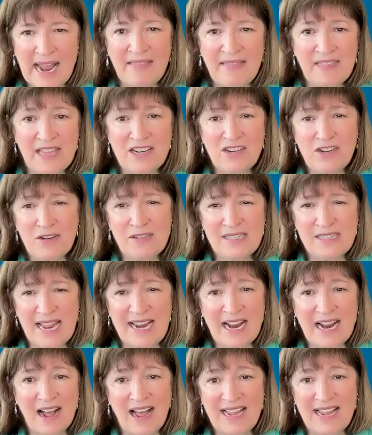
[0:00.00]
and then use
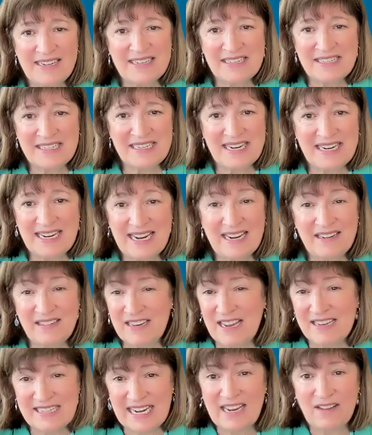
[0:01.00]
AI to see,
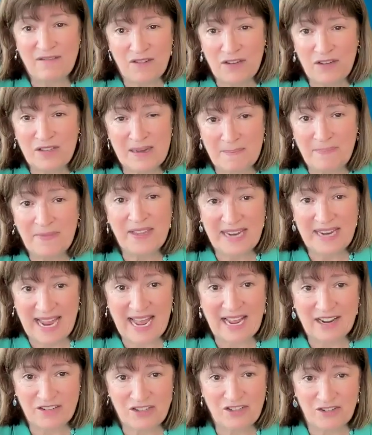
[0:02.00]
does it give you
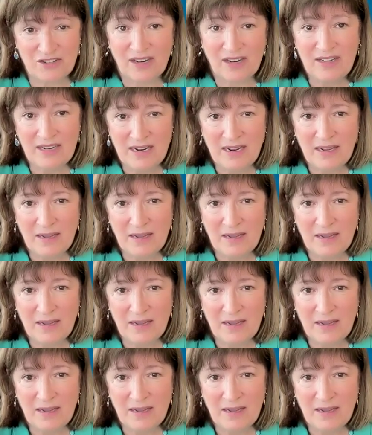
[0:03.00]
something extra?